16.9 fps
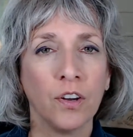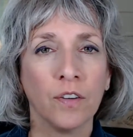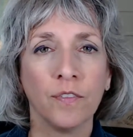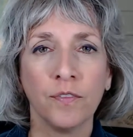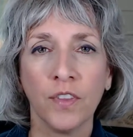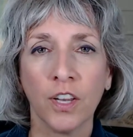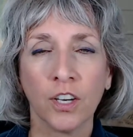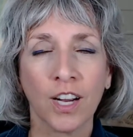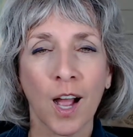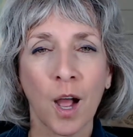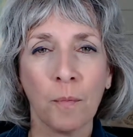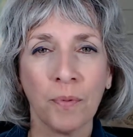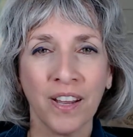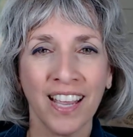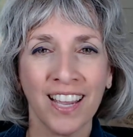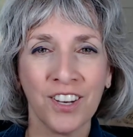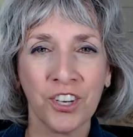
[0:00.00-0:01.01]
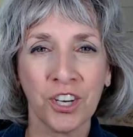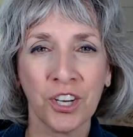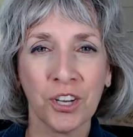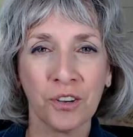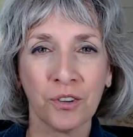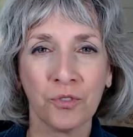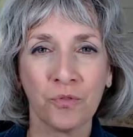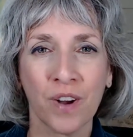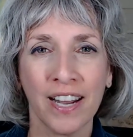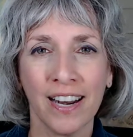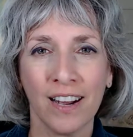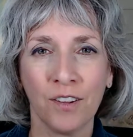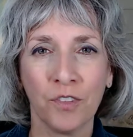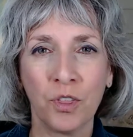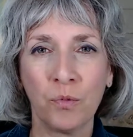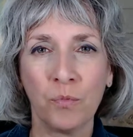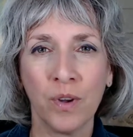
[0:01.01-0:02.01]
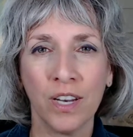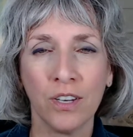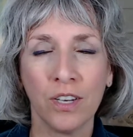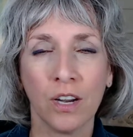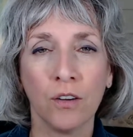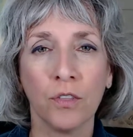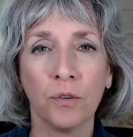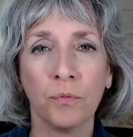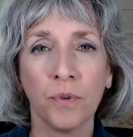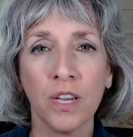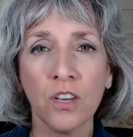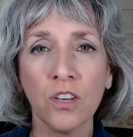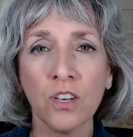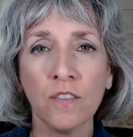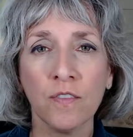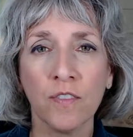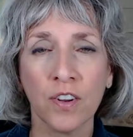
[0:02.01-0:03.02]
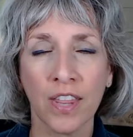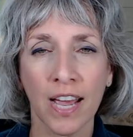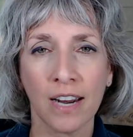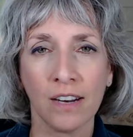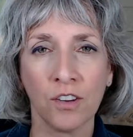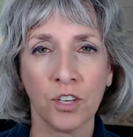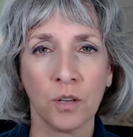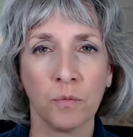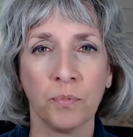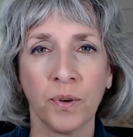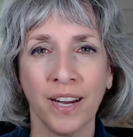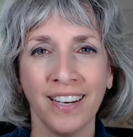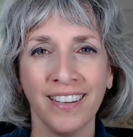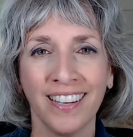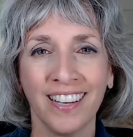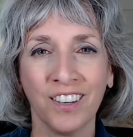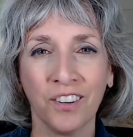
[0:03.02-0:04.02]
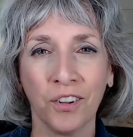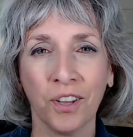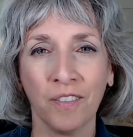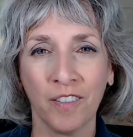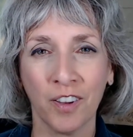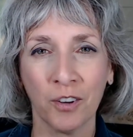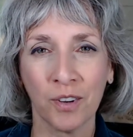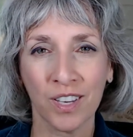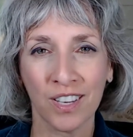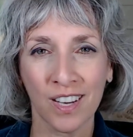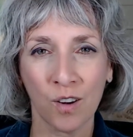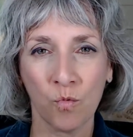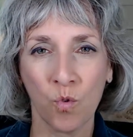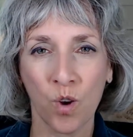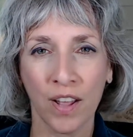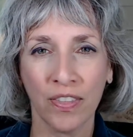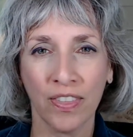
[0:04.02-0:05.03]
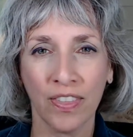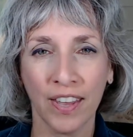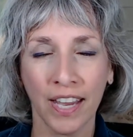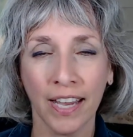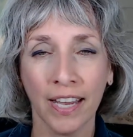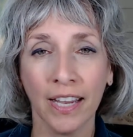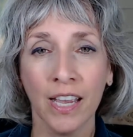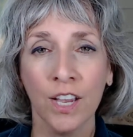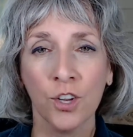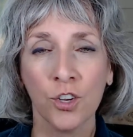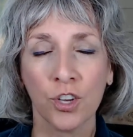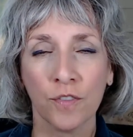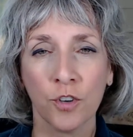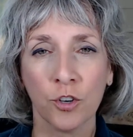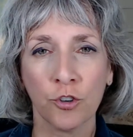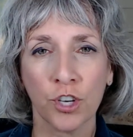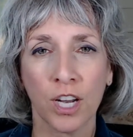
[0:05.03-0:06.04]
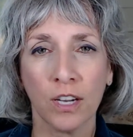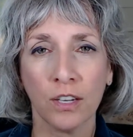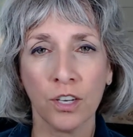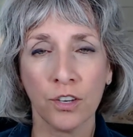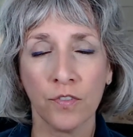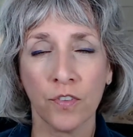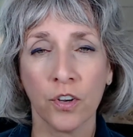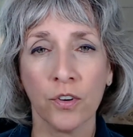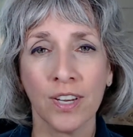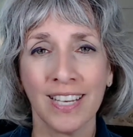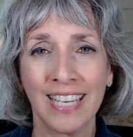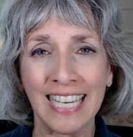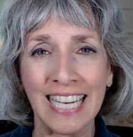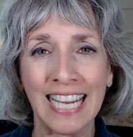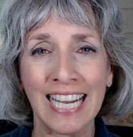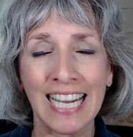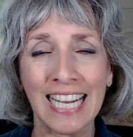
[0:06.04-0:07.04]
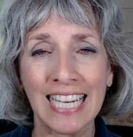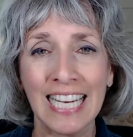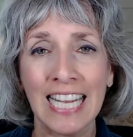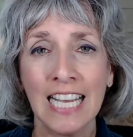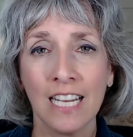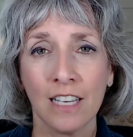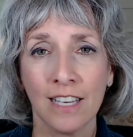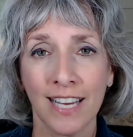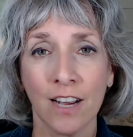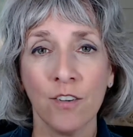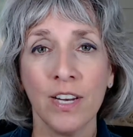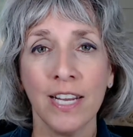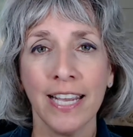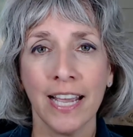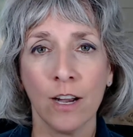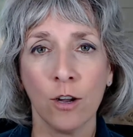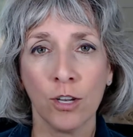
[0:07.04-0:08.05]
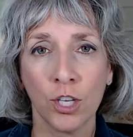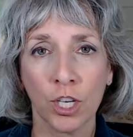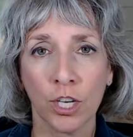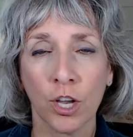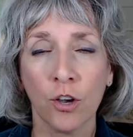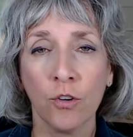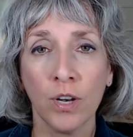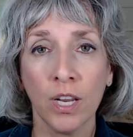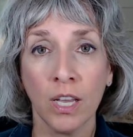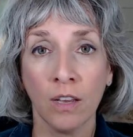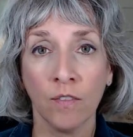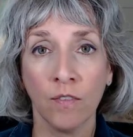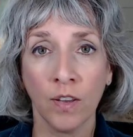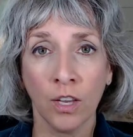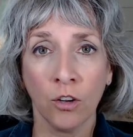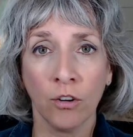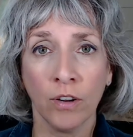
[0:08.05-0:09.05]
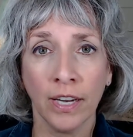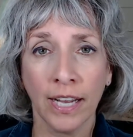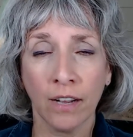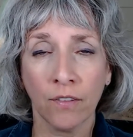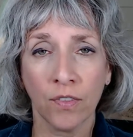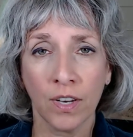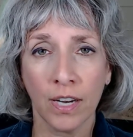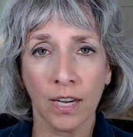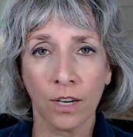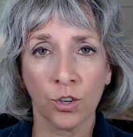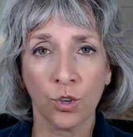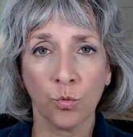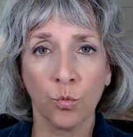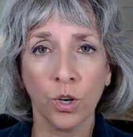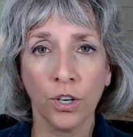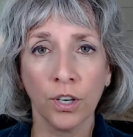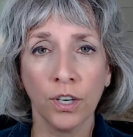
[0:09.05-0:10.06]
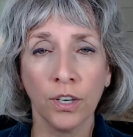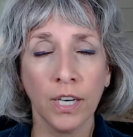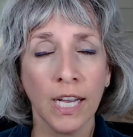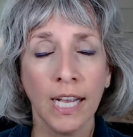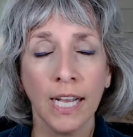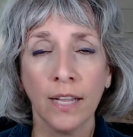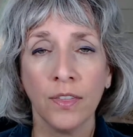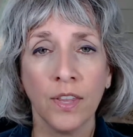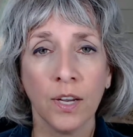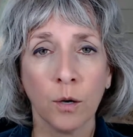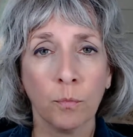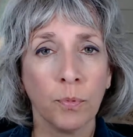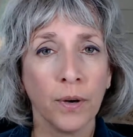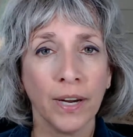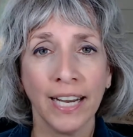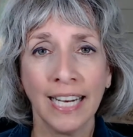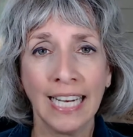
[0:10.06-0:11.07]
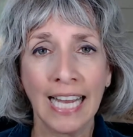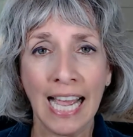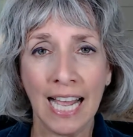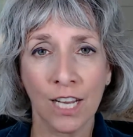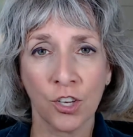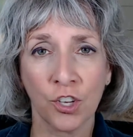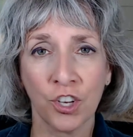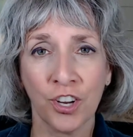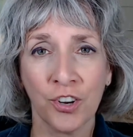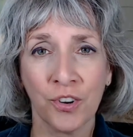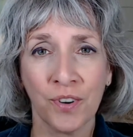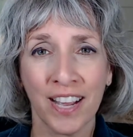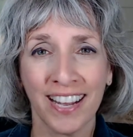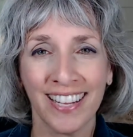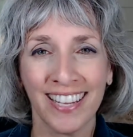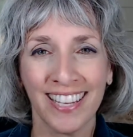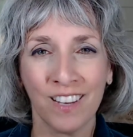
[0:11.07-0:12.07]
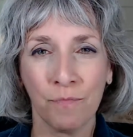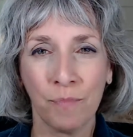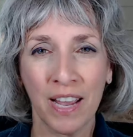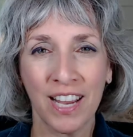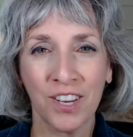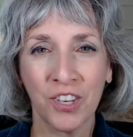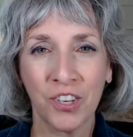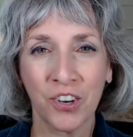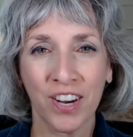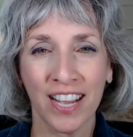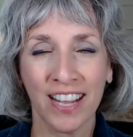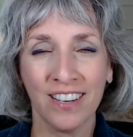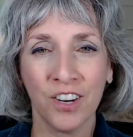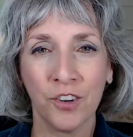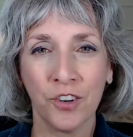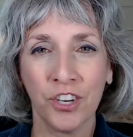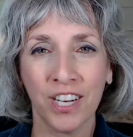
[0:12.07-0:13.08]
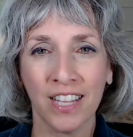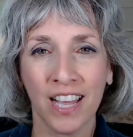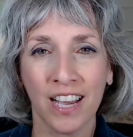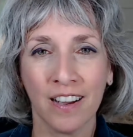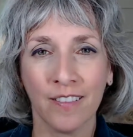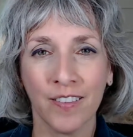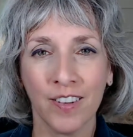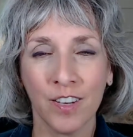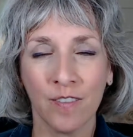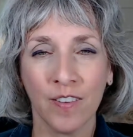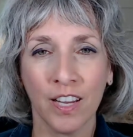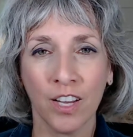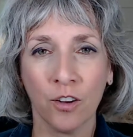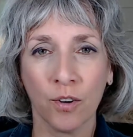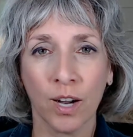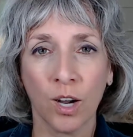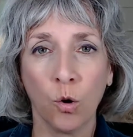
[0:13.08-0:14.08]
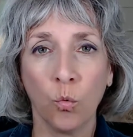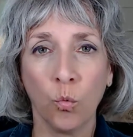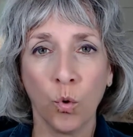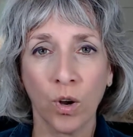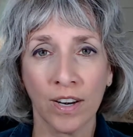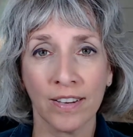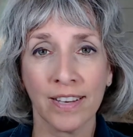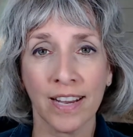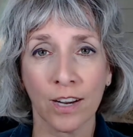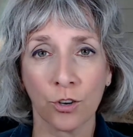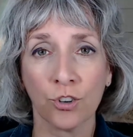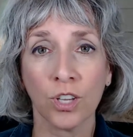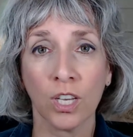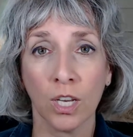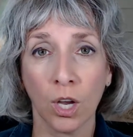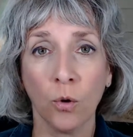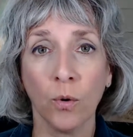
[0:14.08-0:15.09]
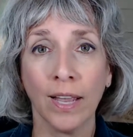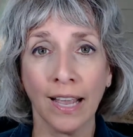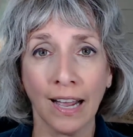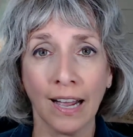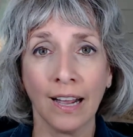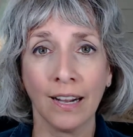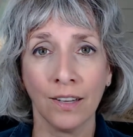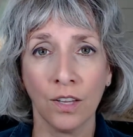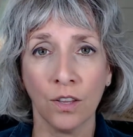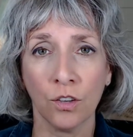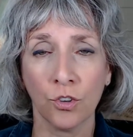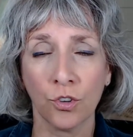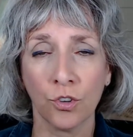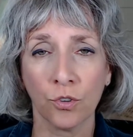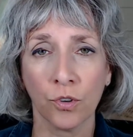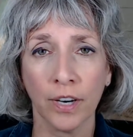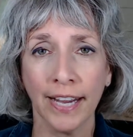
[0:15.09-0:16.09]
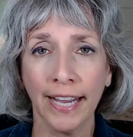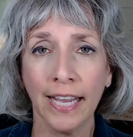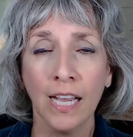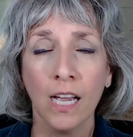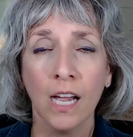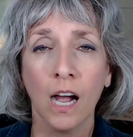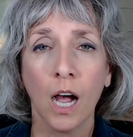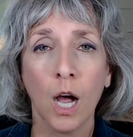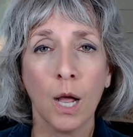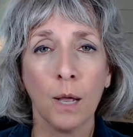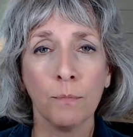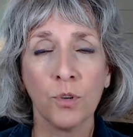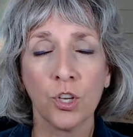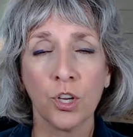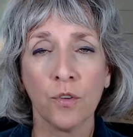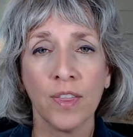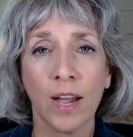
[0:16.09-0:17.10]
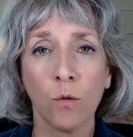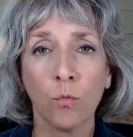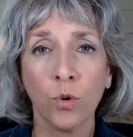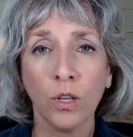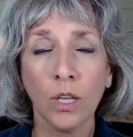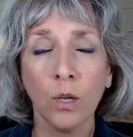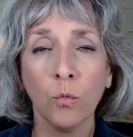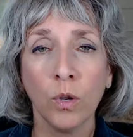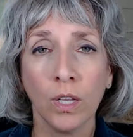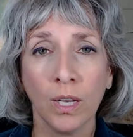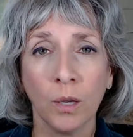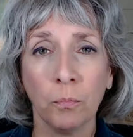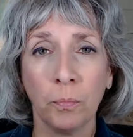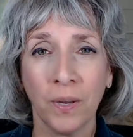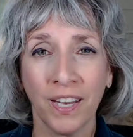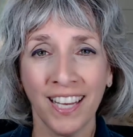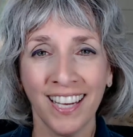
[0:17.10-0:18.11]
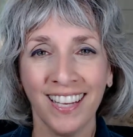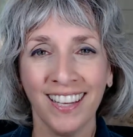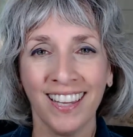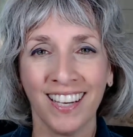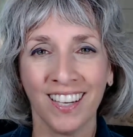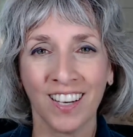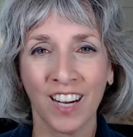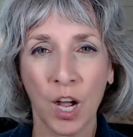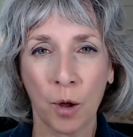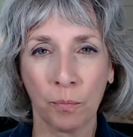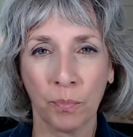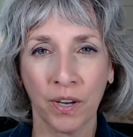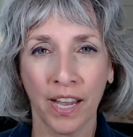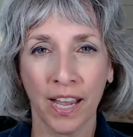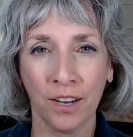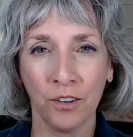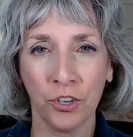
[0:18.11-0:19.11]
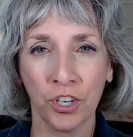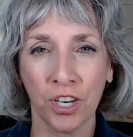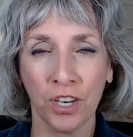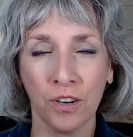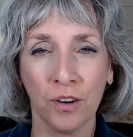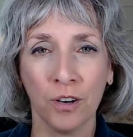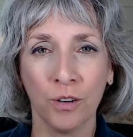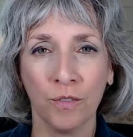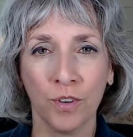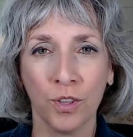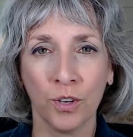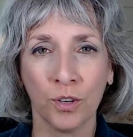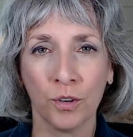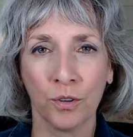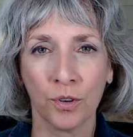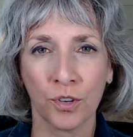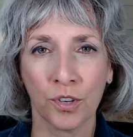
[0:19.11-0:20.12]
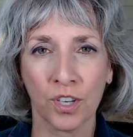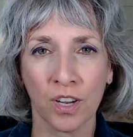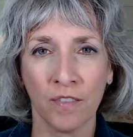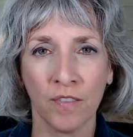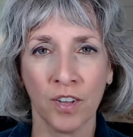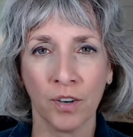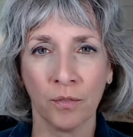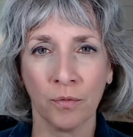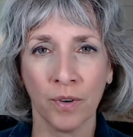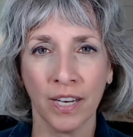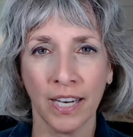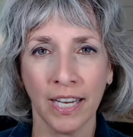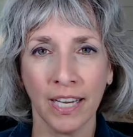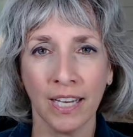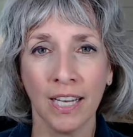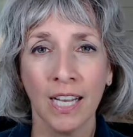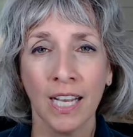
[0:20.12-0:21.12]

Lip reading: their comprehension goes right out the window. The reason for that is the brain can only focus on one thing. So if your child is focusing on sounding out, decoding, figuring out the next word, their brain has no space or energy left to figure out what is actually going on in the story. So that really will impede their comprehension over the course of their reading